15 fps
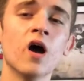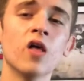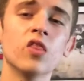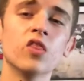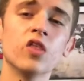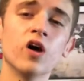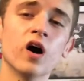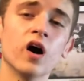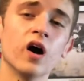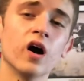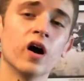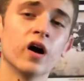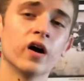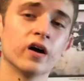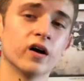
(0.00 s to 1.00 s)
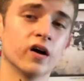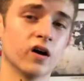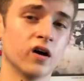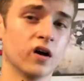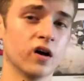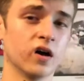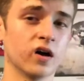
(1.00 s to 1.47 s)

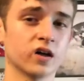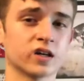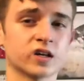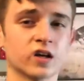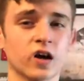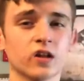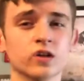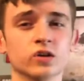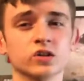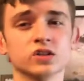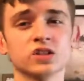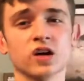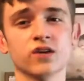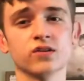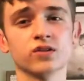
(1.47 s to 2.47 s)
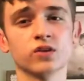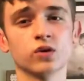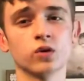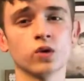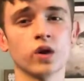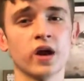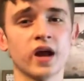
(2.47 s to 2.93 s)
The colors of the
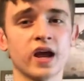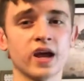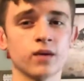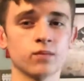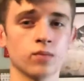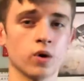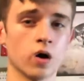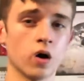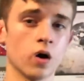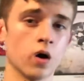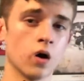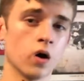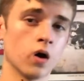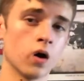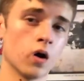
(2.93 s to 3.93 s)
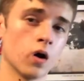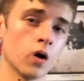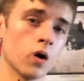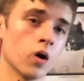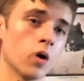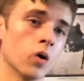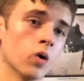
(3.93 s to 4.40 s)
rainbow,
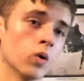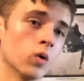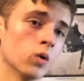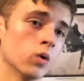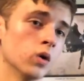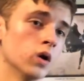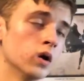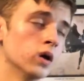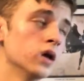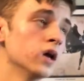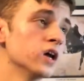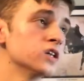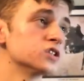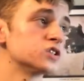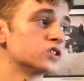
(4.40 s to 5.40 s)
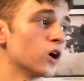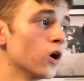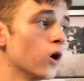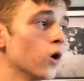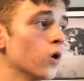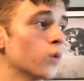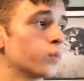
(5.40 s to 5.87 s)

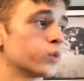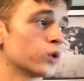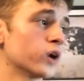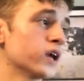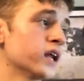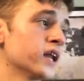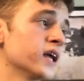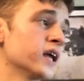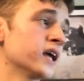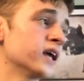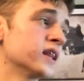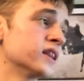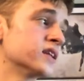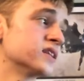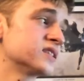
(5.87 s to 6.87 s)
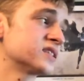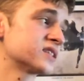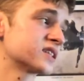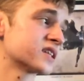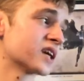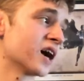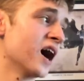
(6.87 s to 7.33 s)
so pretty in the
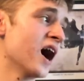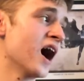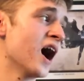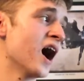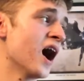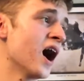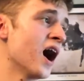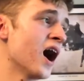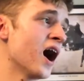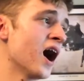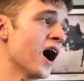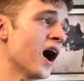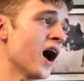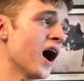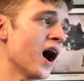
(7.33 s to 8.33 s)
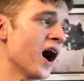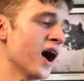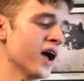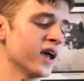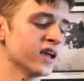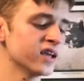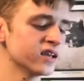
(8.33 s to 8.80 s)

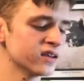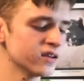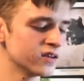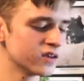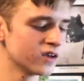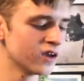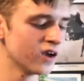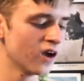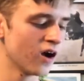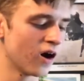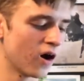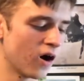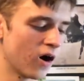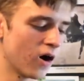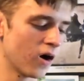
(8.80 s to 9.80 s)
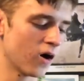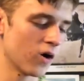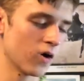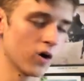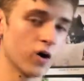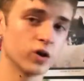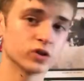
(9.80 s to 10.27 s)
sky,
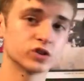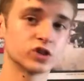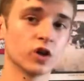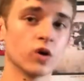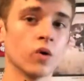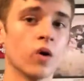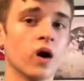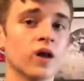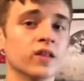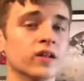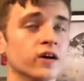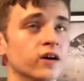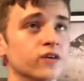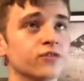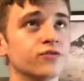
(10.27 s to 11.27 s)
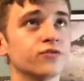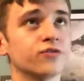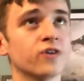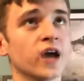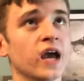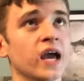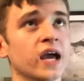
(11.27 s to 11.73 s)
are also on the
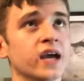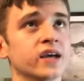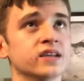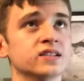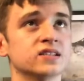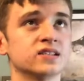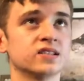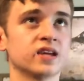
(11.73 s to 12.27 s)
faces